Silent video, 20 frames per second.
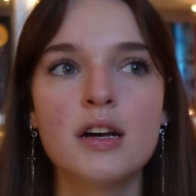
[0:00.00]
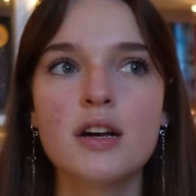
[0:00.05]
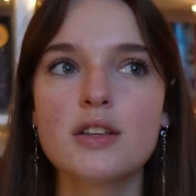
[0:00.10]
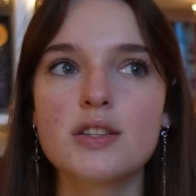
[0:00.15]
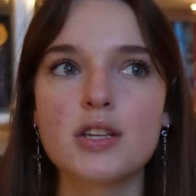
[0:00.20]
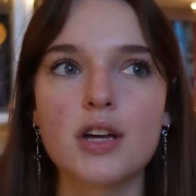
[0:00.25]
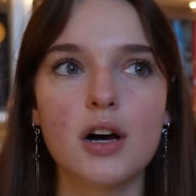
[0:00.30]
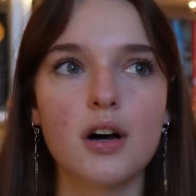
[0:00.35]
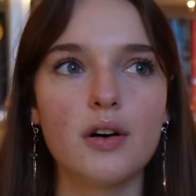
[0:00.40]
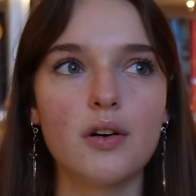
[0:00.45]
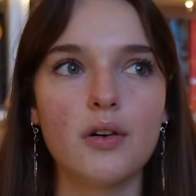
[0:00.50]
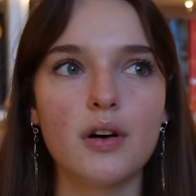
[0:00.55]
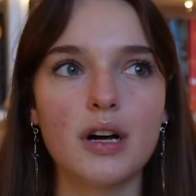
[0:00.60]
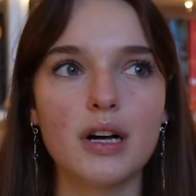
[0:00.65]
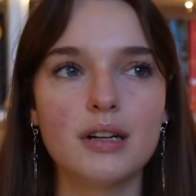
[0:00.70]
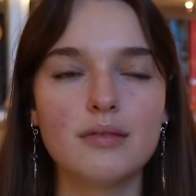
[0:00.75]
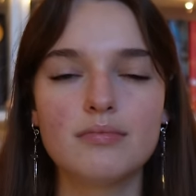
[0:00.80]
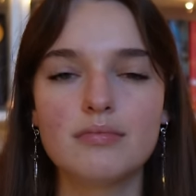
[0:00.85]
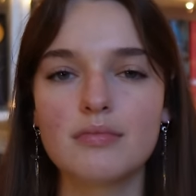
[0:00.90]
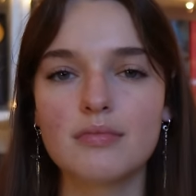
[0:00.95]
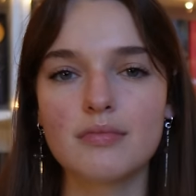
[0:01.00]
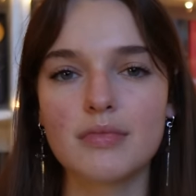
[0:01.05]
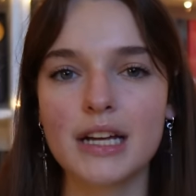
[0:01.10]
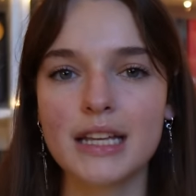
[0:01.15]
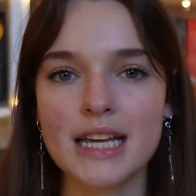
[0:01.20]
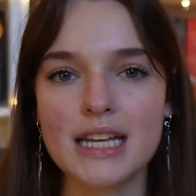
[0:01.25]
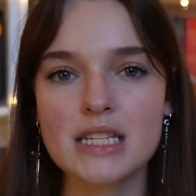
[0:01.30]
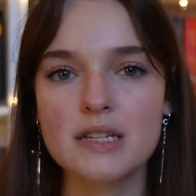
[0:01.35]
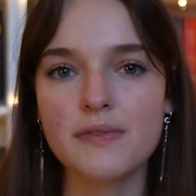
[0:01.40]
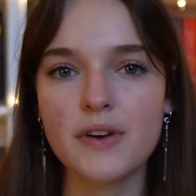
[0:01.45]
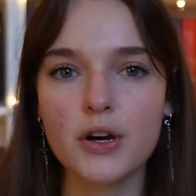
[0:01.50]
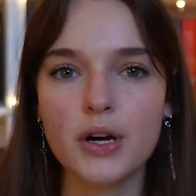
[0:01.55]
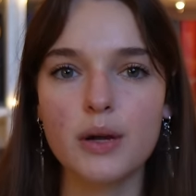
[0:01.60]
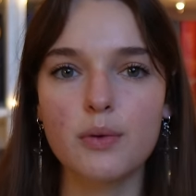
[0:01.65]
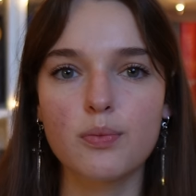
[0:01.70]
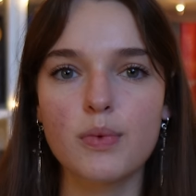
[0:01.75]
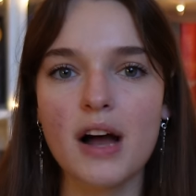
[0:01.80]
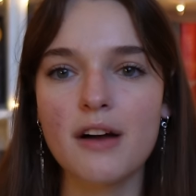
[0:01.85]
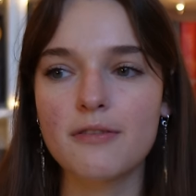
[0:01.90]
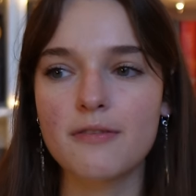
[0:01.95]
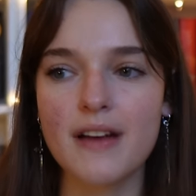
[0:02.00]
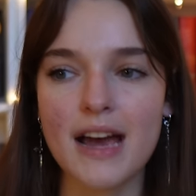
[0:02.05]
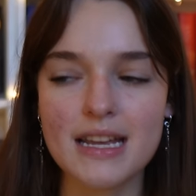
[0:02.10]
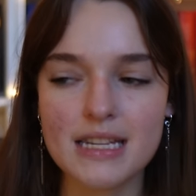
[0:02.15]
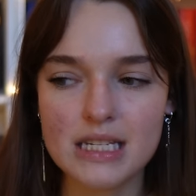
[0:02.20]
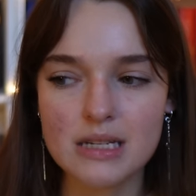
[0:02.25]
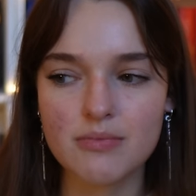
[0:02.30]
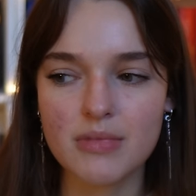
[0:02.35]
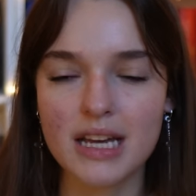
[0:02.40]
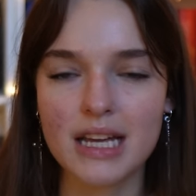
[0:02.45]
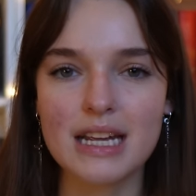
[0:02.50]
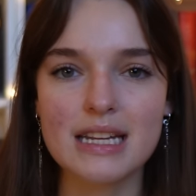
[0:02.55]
So, like, that's a very rough estimate.